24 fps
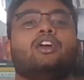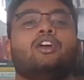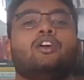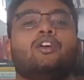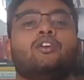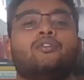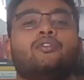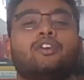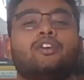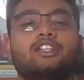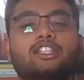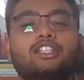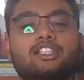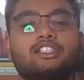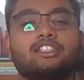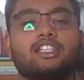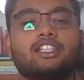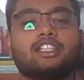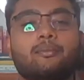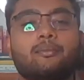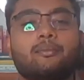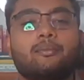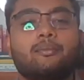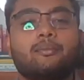With the
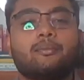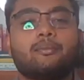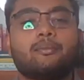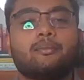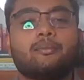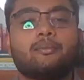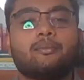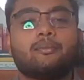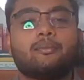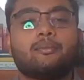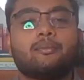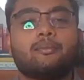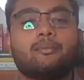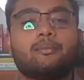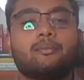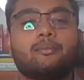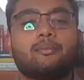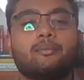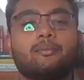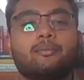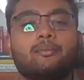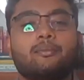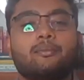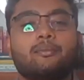same
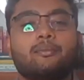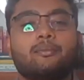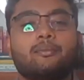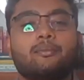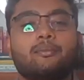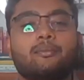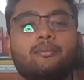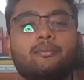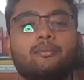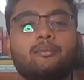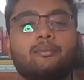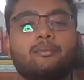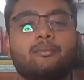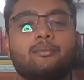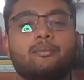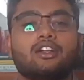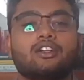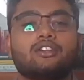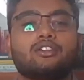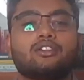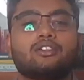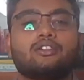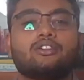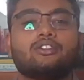enthusiasm, I am here
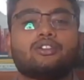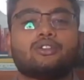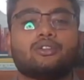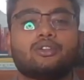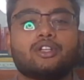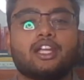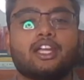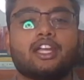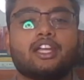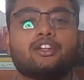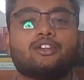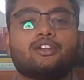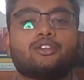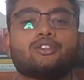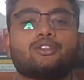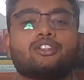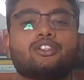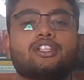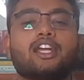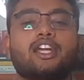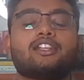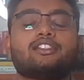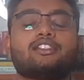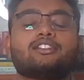today to
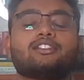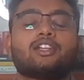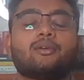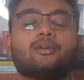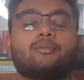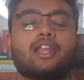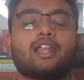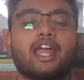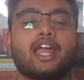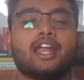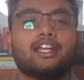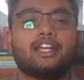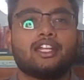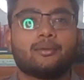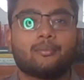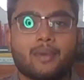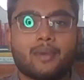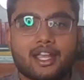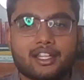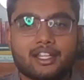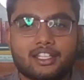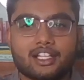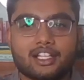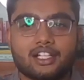share some lighting
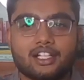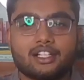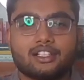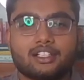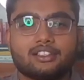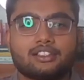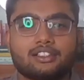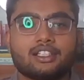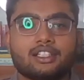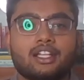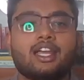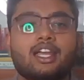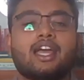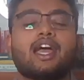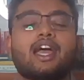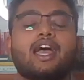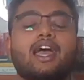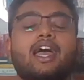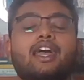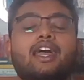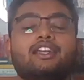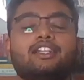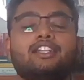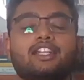methods
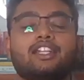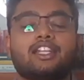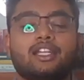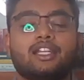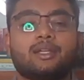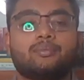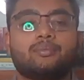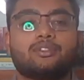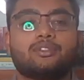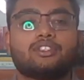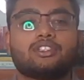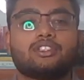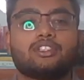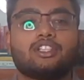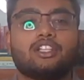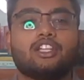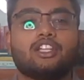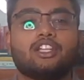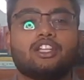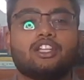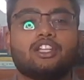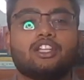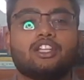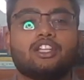and tips
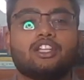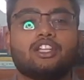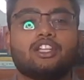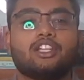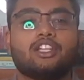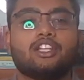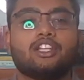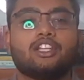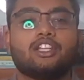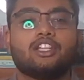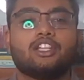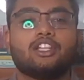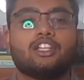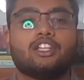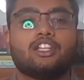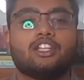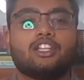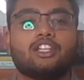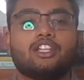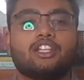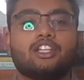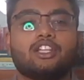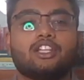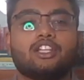you can easily use
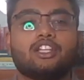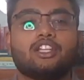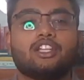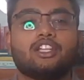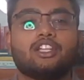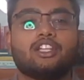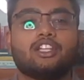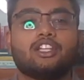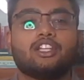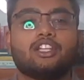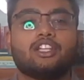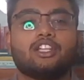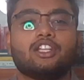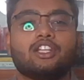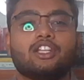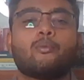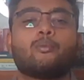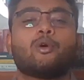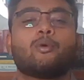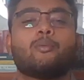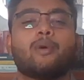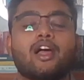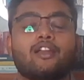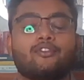at home for
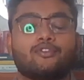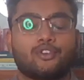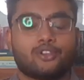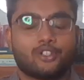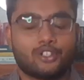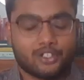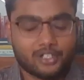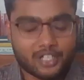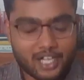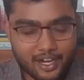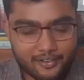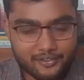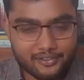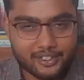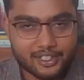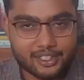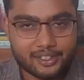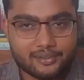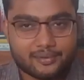mobile photography.